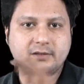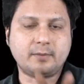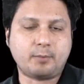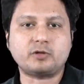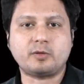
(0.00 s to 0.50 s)
then
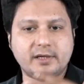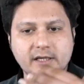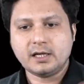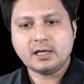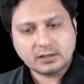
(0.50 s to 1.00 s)

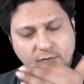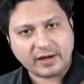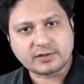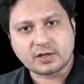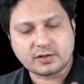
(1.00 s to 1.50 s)
possibly the
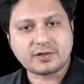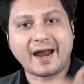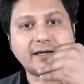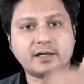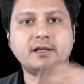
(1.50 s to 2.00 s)
fracture is
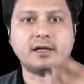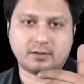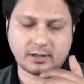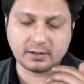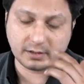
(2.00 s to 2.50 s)
anterior
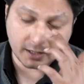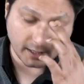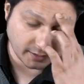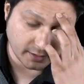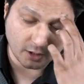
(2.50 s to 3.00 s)
in the
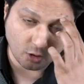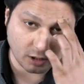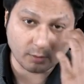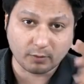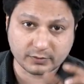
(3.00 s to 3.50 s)
anterior
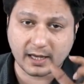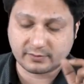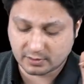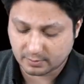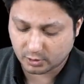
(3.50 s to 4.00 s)
column of the
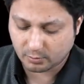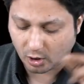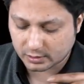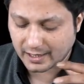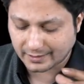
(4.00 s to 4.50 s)
acetabulum, or the